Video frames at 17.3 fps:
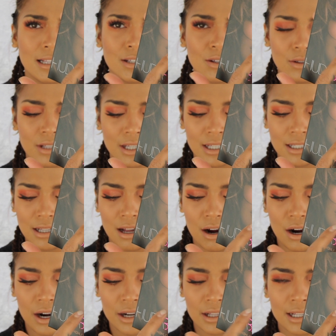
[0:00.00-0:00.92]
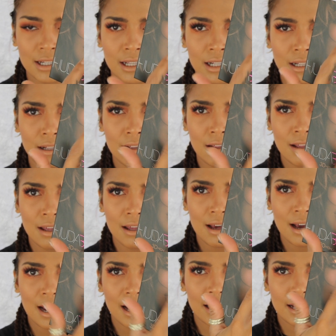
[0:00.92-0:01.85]
so these are the little
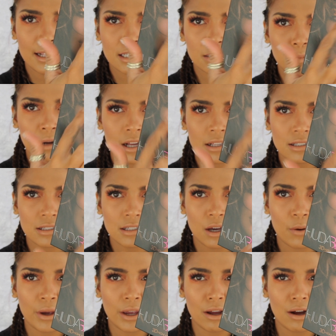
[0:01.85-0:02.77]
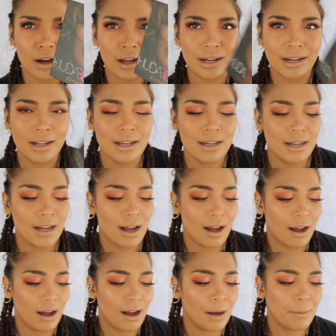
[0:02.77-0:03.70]
highlight spots going on.
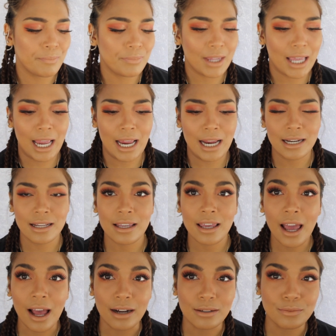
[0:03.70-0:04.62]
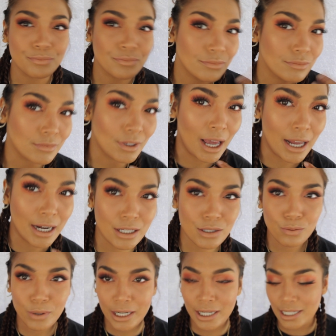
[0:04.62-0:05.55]
And yeah, that
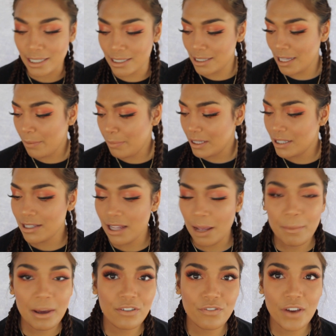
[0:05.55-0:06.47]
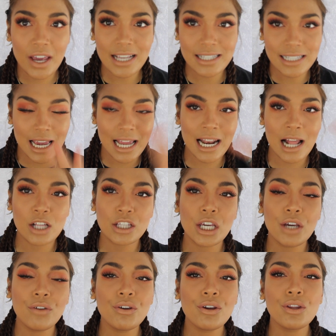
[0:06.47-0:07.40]
is what it is. Let me set my face and I'll
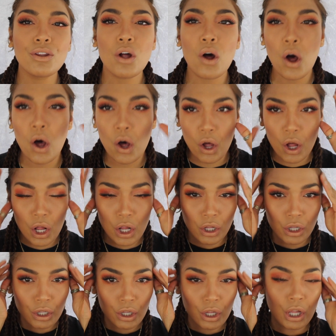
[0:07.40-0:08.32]
give you the whole